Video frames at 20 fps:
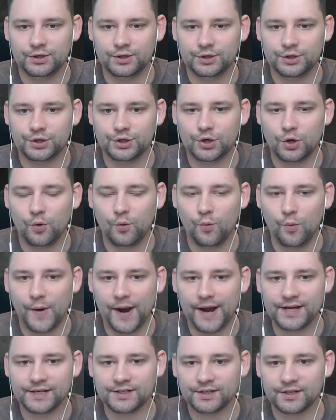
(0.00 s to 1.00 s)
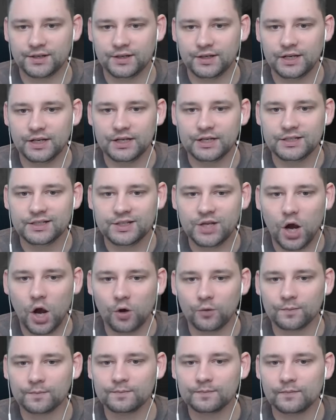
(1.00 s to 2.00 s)
Sure, wait.
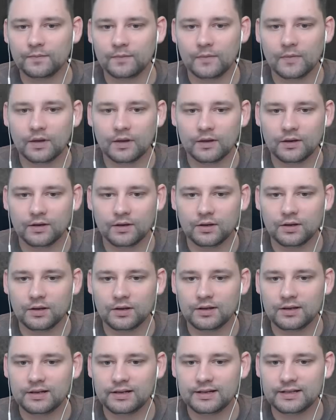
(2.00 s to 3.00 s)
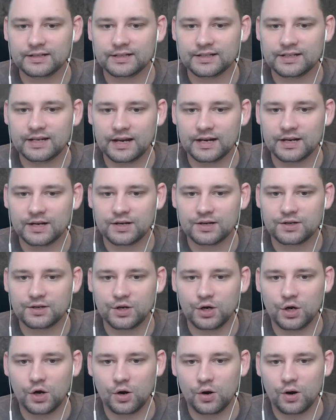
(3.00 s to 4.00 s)
So, let's get
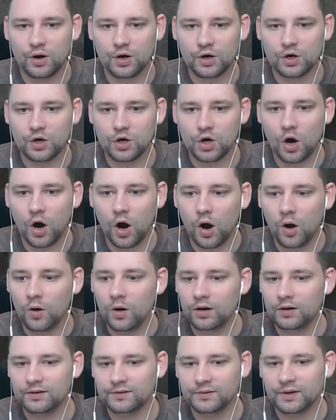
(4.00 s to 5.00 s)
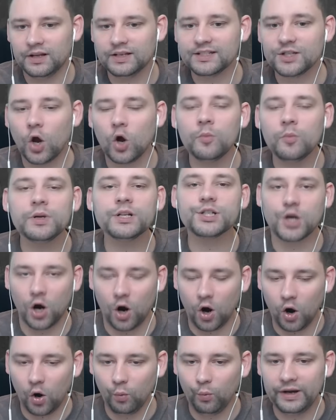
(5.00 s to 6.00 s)
coal. We've got so much
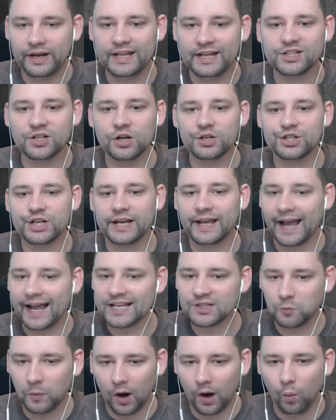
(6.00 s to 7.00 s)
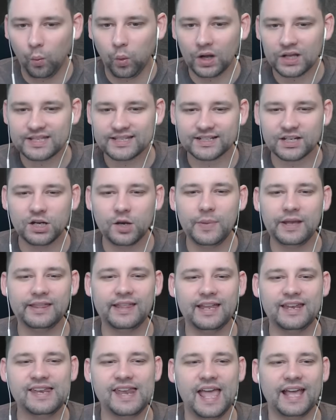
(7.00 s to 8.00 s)
coal. We need to go check out as well what's going to be
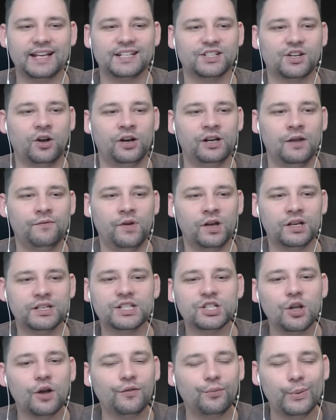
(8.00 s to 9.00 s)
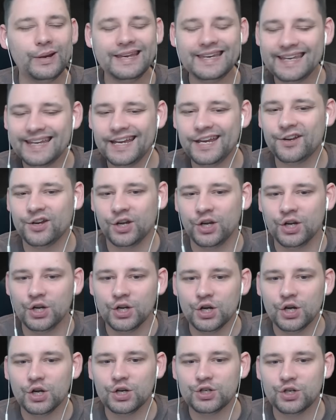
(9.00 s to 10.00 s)
the next kind of stuff we need
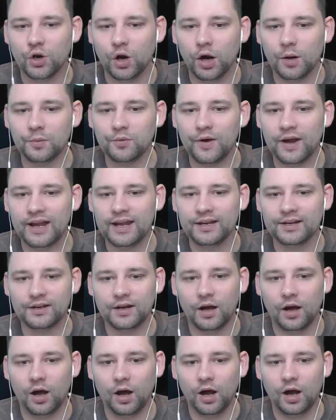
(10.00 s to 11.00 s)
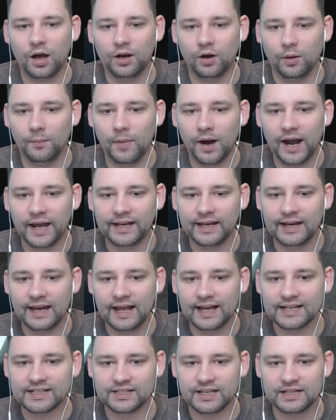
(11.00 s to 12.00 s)
to upgrade our little mining
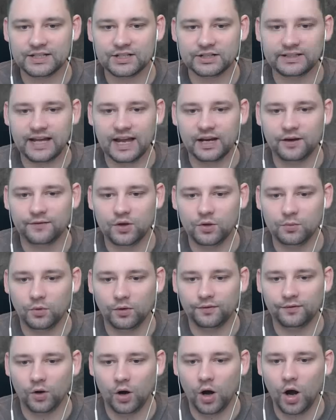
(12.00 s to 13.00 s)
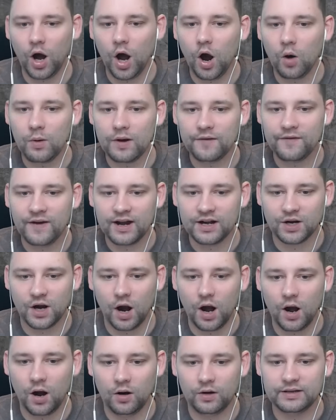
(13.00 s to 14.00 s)
axe. Let's get down a few more. Oh, we've hit
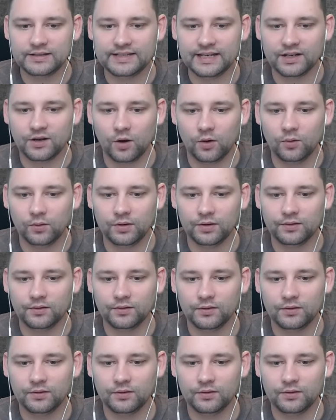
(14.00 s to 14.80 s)
gold. Is it gold?